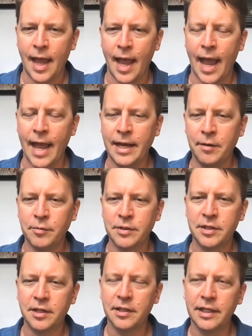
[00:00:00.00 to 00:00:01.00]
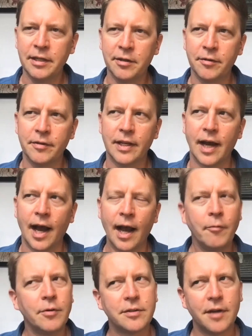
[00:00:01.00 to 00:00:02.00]
and it was clear that I
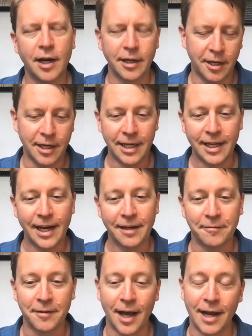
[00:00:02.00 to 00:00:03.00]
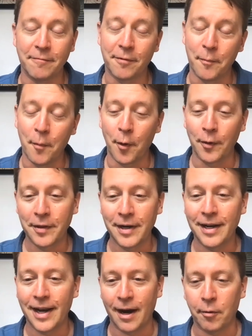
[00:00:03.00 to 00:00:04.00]
was not going to get out of line for more than
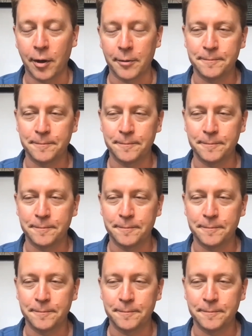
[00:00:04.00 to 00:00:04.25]
an hour.